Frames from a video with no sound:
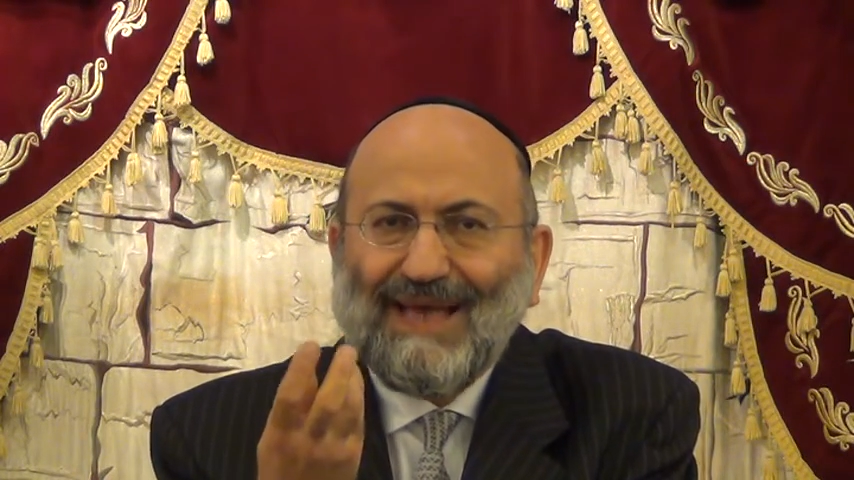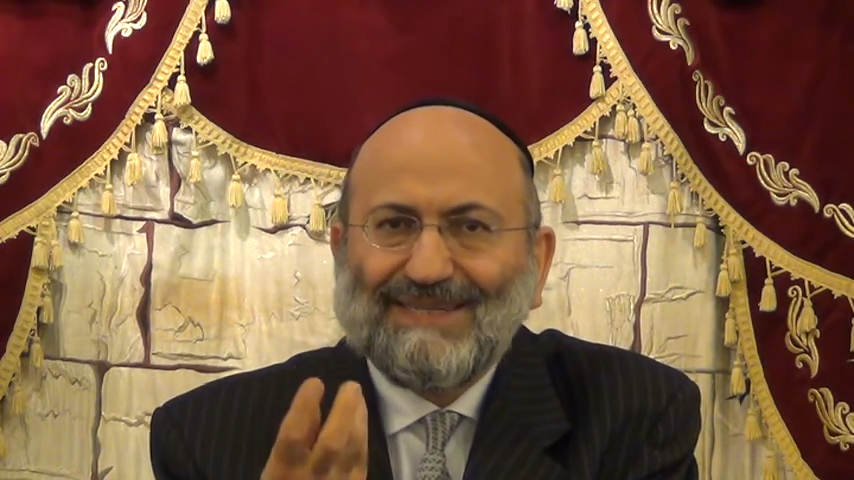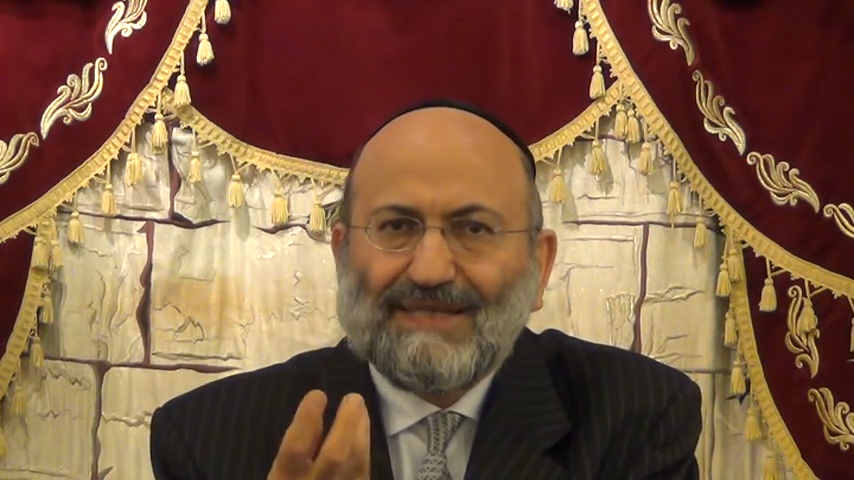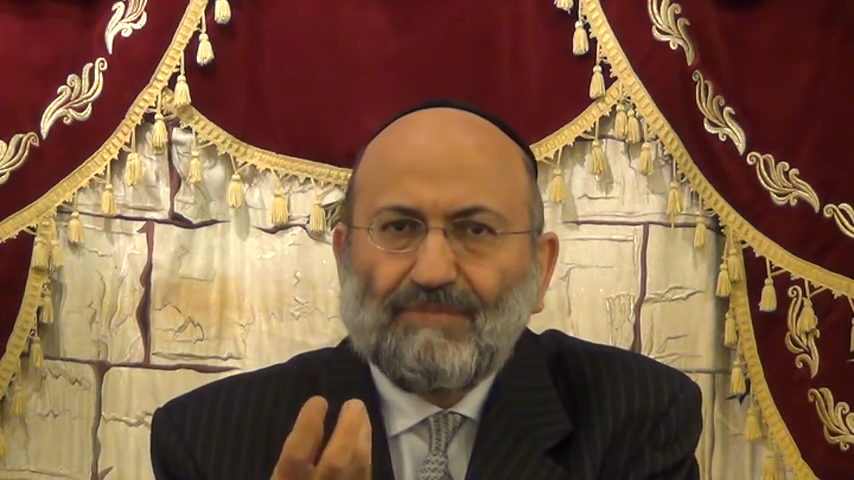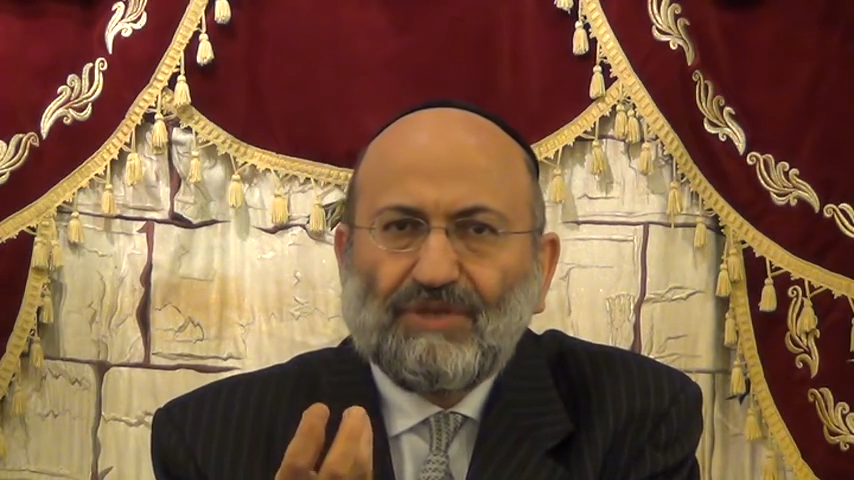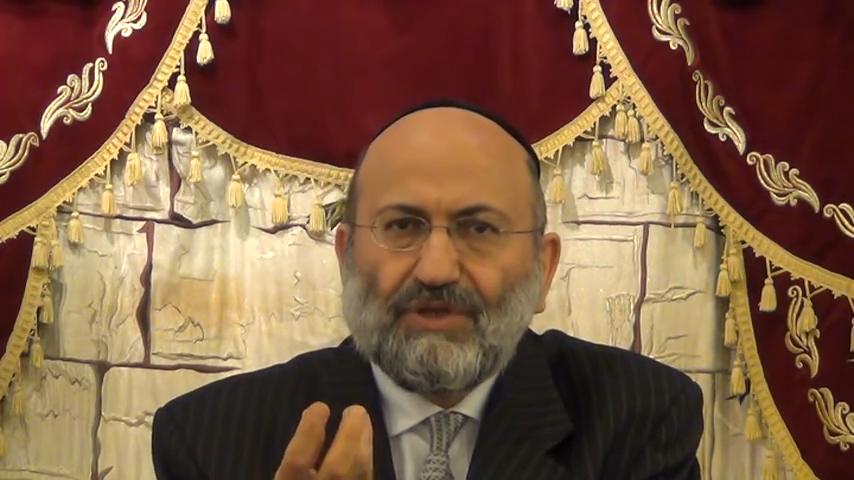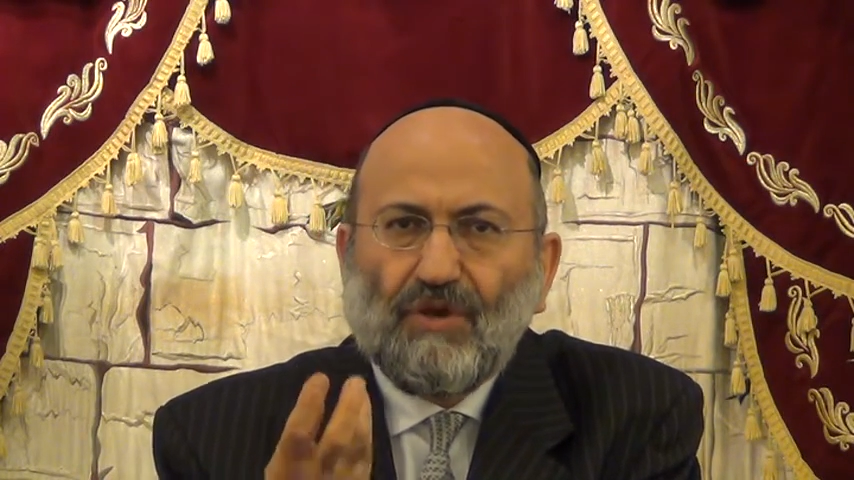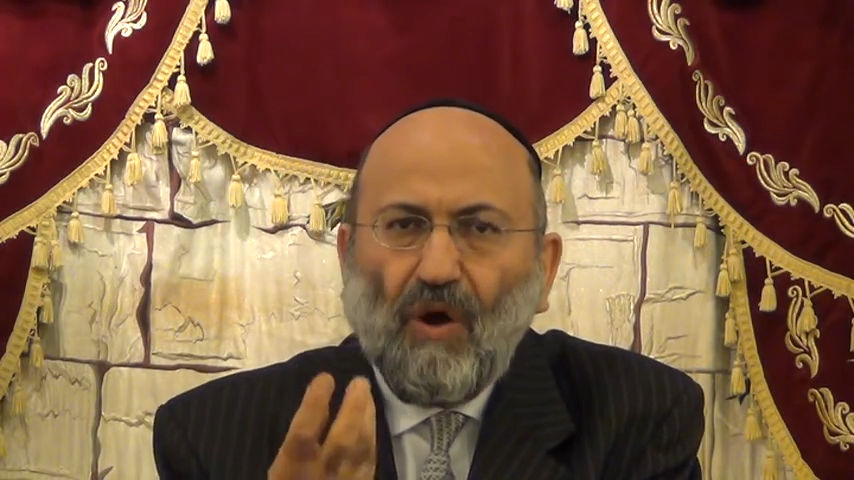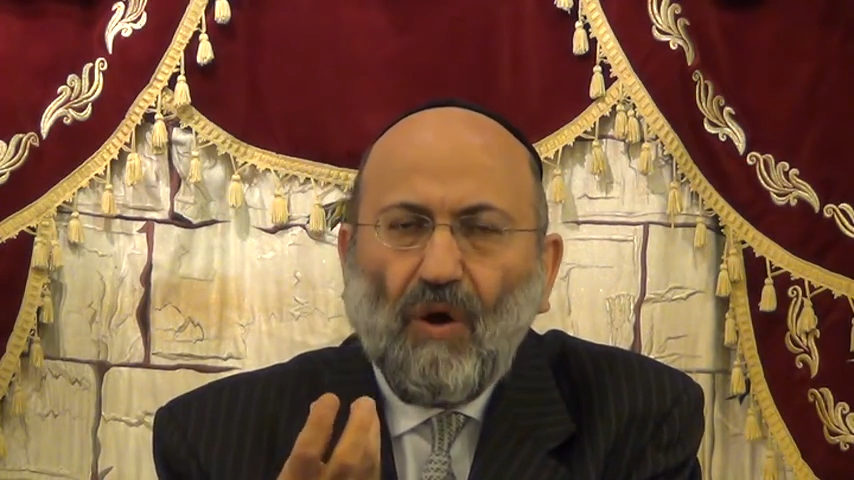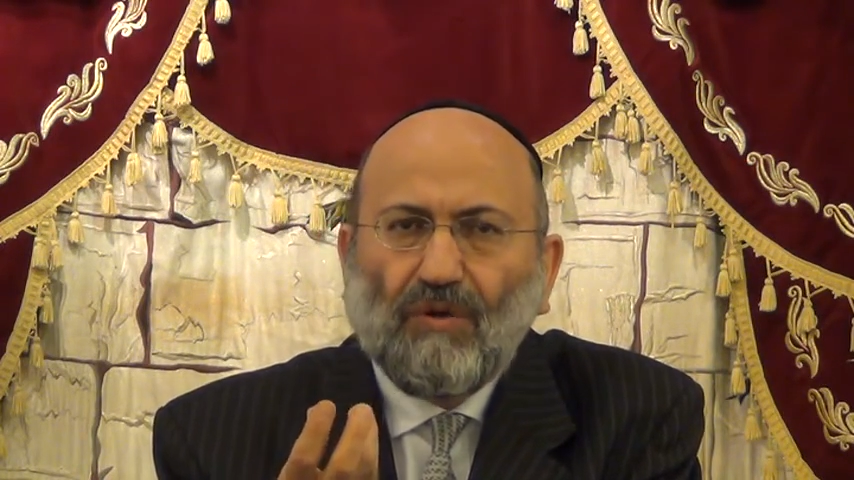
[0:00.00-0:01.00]

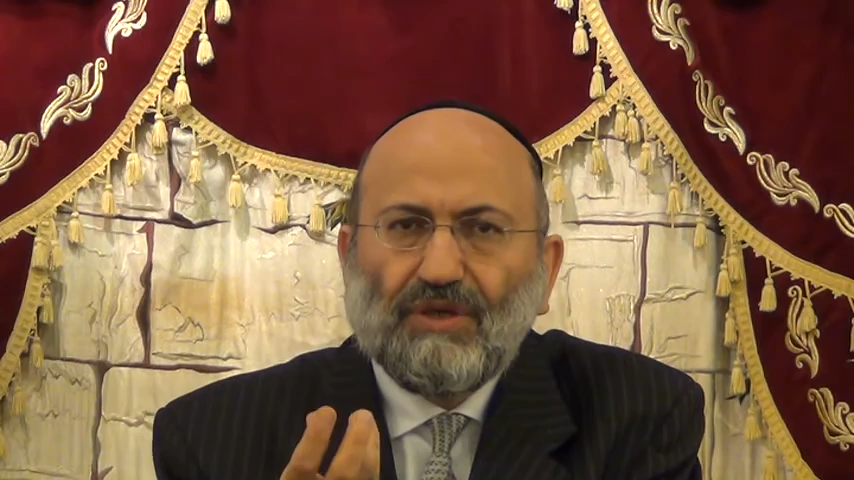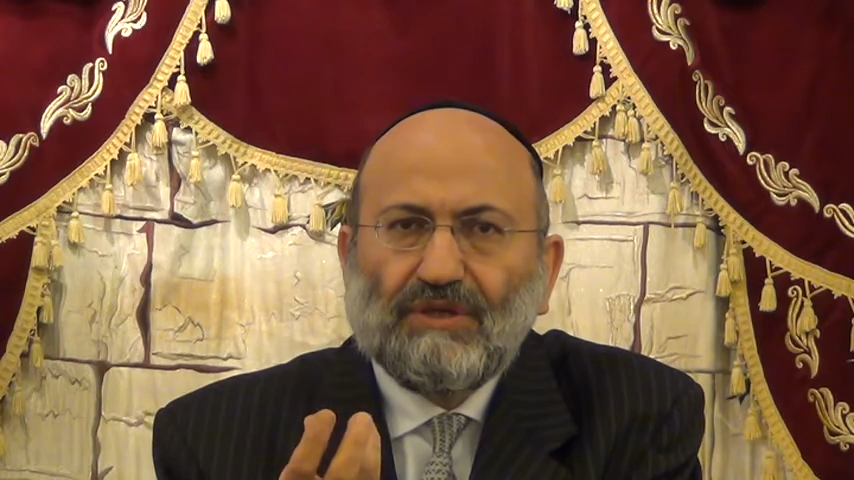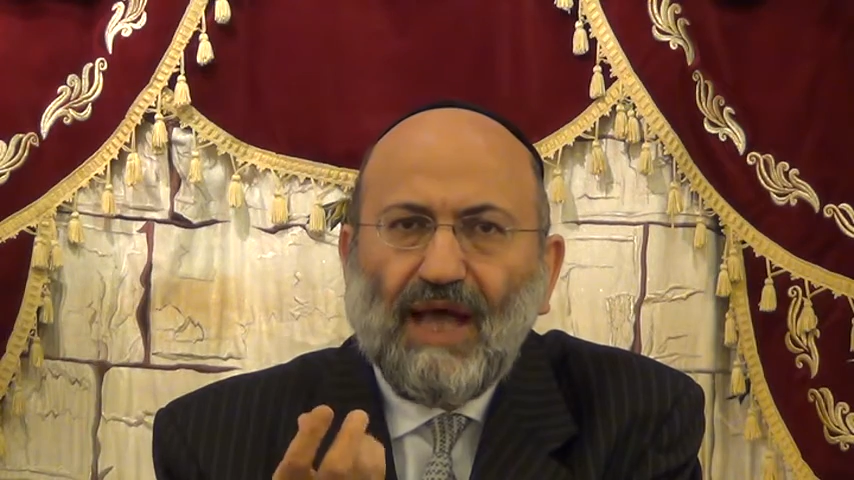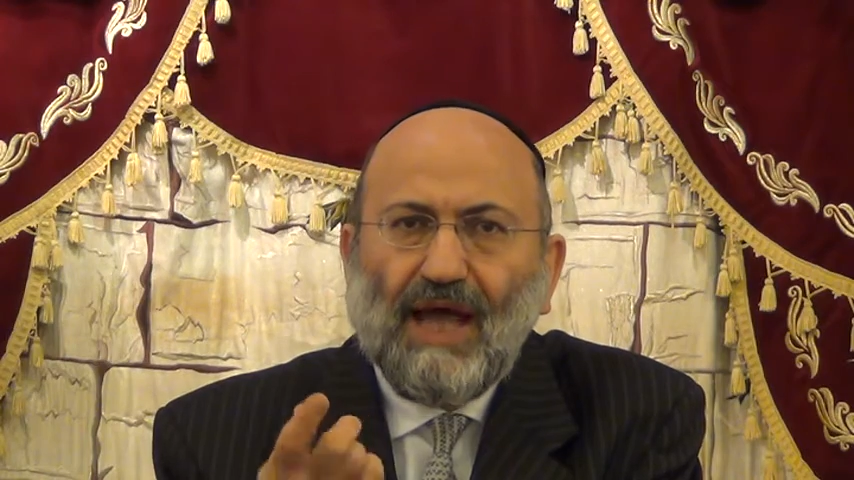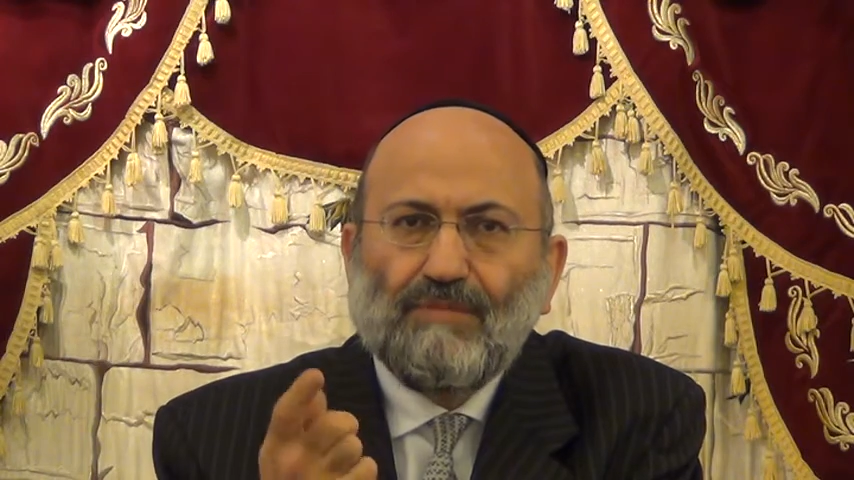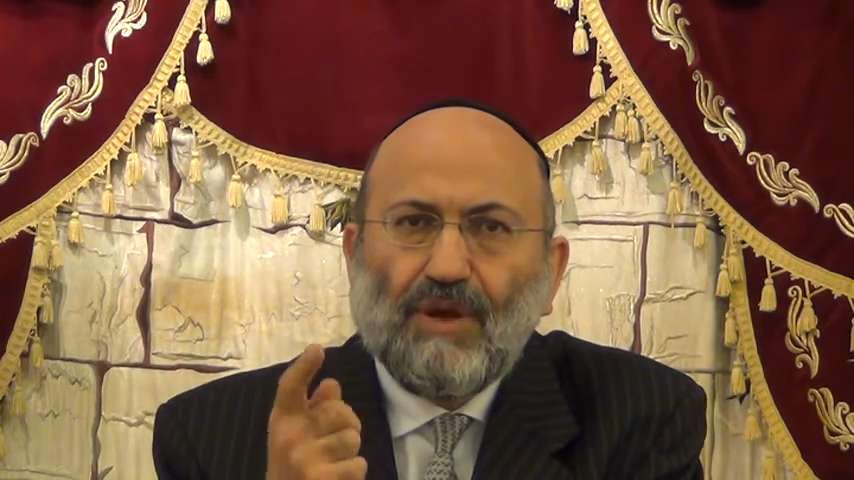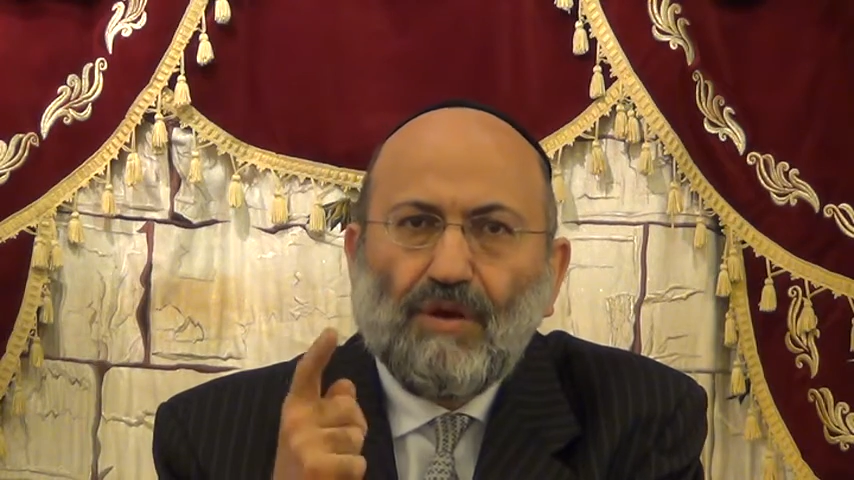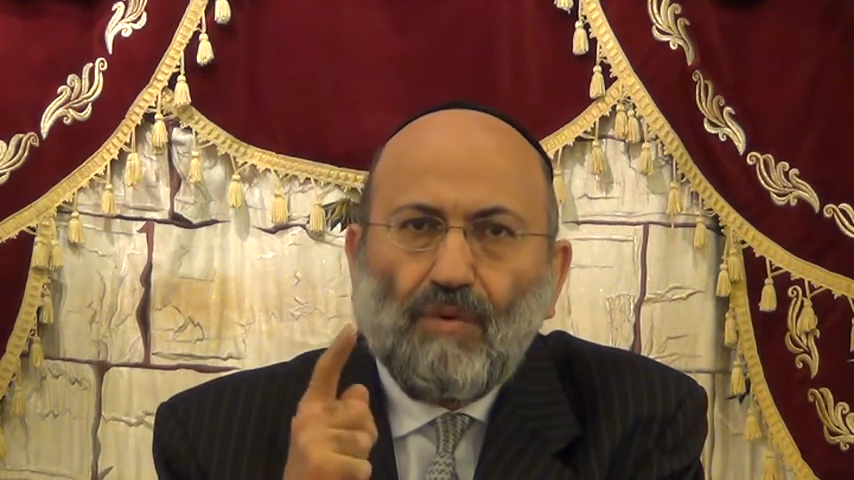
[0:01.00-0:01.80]
accepting all the time,